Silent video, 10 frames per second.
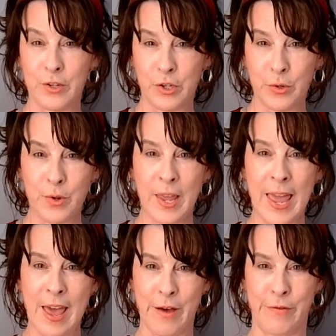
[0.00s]
to
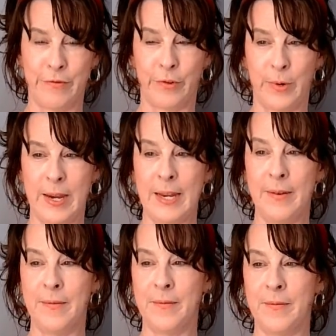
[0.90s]
Calvary.
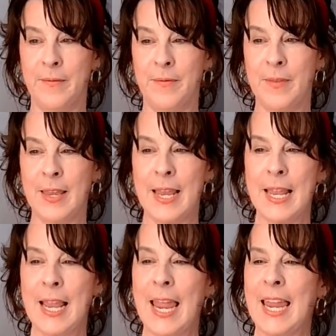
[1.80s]

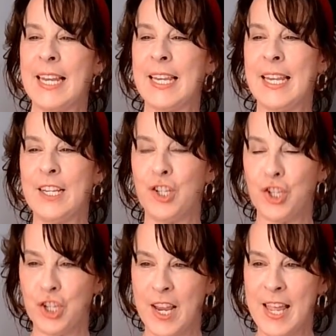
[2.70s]
And he
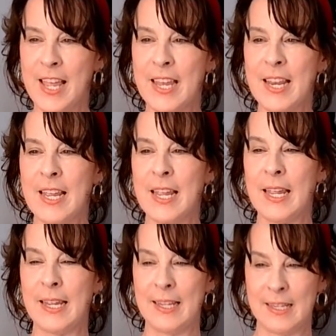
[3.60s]
shed
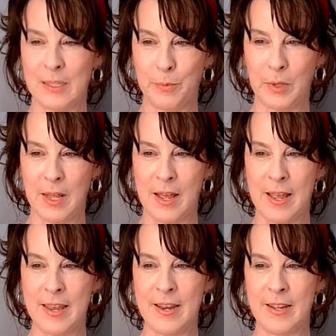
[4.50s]
his
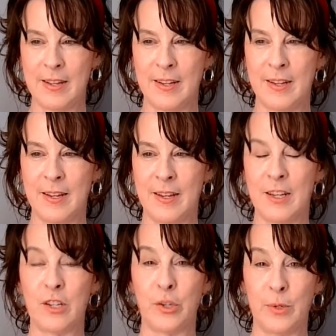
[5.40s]
blood
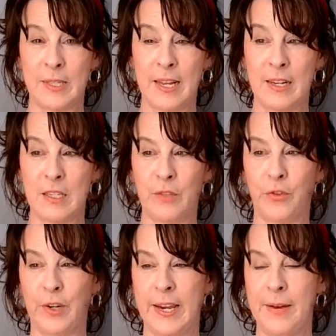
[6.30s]
to set us
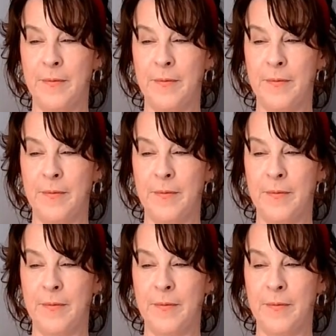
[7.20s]
free.